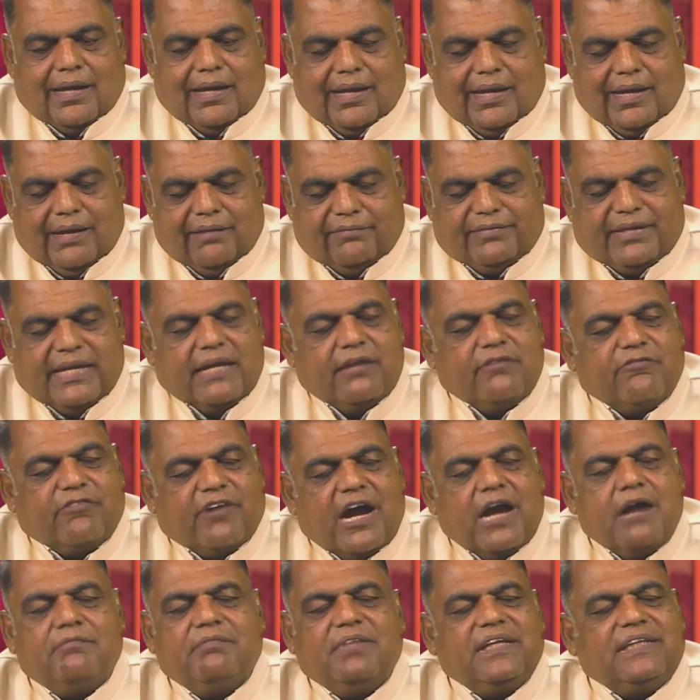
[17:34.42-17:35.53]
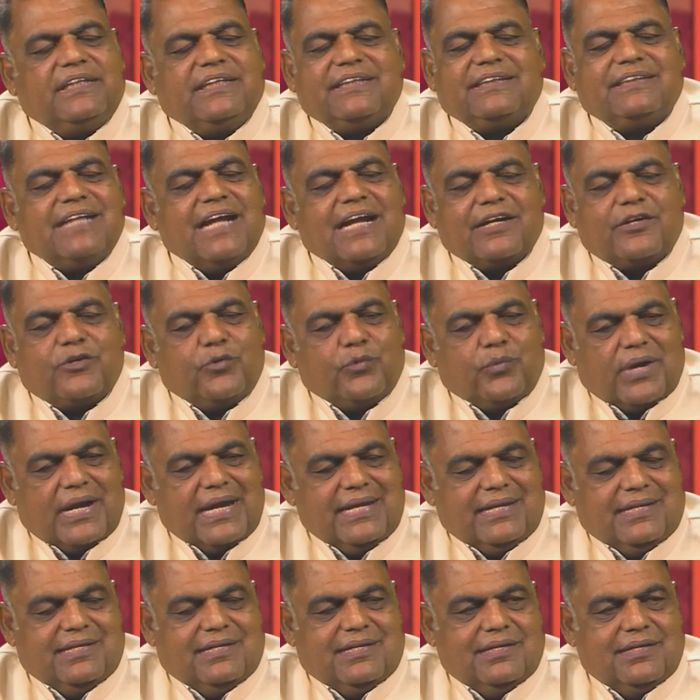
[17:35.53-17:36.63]
if the environment is not
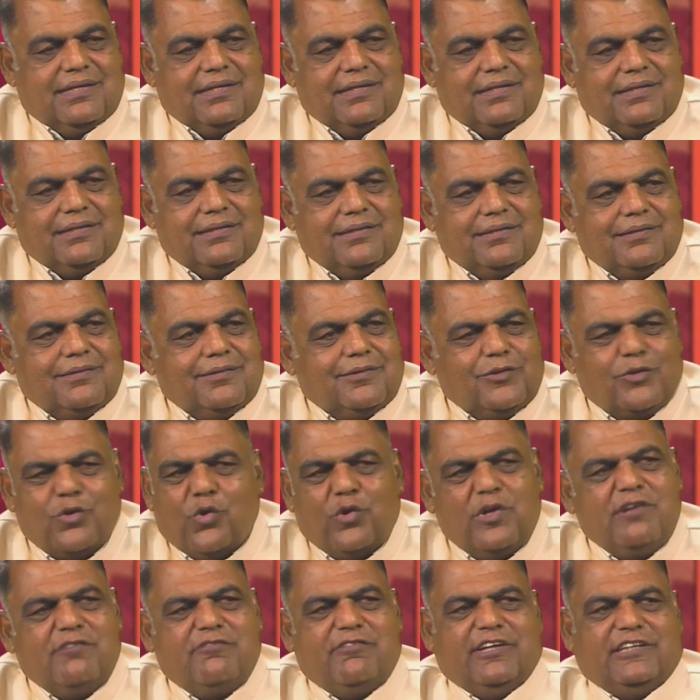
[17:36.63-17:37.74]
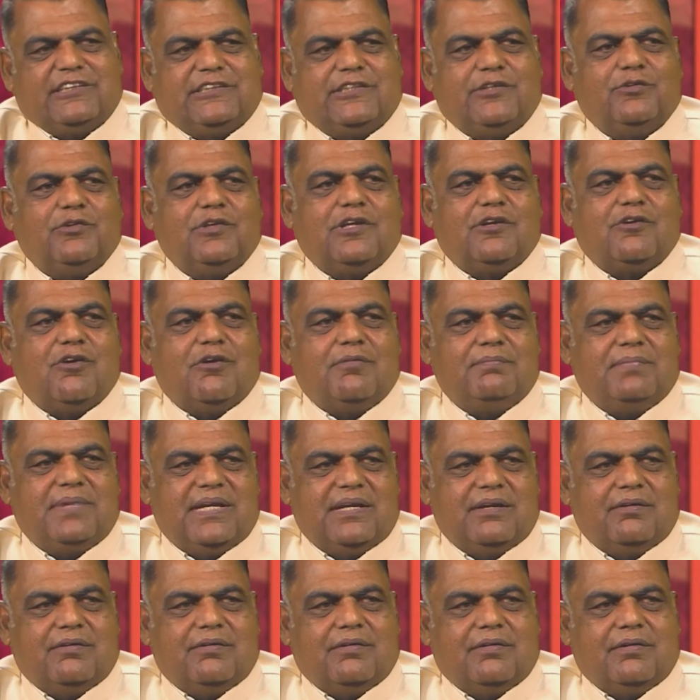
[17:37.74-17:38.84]
right, no investor will come here.